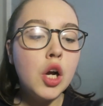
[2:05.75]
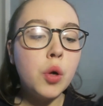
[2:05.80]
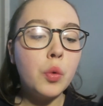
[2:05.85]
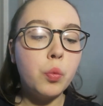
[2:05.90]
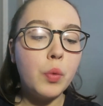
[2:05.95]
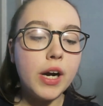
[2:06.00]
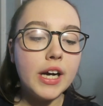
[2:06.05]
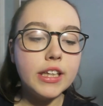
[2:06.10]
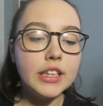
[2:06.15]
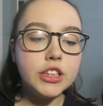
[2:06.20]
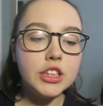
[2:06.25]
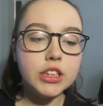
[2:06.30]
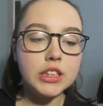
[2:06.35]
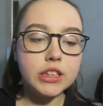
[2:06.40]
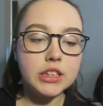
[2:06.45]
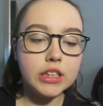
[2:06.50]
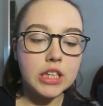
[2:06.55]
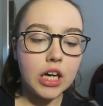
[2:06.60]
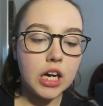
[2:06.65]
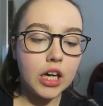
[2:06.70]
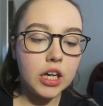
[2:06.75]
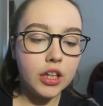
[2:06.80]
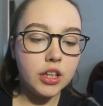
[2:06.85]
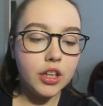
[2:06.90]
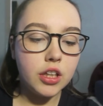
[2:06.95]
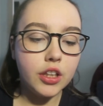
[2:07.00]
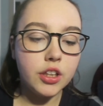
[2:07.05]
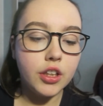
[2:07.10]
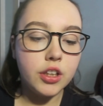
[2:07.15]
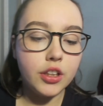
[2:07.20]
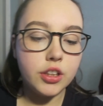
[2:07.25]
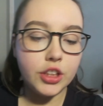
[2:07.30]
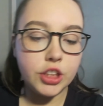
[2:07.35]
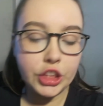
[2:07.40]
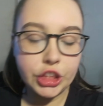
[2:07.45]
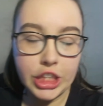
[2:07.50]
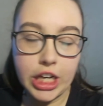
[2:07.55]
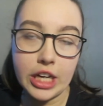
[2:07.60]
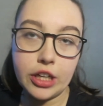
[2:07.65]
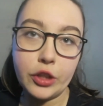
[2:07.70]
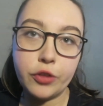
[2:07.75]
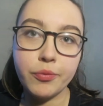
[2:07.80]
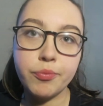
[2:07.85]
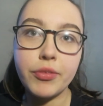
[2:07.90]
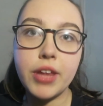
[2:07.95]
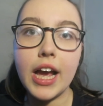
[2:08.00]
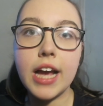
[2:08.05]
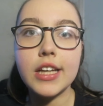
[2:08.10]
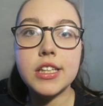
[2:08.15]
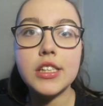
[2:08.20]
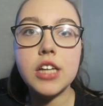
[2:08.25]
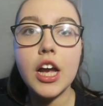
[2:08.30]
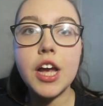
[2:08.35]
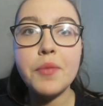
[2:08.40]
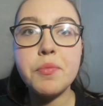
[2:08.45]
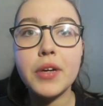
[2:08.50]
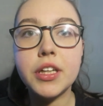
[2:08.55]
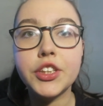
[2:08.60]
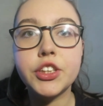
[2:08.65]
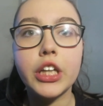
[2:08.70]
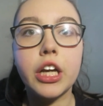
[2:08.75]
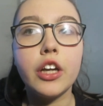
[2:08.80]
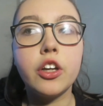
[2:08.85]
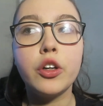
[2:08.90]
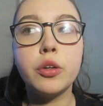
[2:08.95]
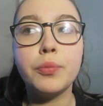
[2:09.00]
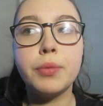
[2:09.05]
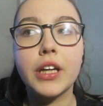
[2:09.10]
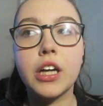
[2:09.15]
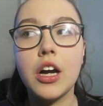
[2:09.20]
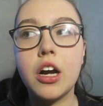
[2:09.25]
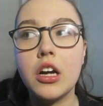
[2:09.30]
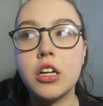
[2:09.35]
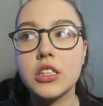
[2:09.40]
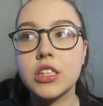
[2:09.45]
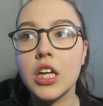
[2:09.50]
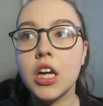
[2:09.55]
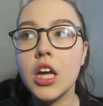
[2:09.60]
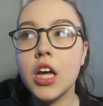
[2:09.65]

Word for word: why did you start your channel i started my channel because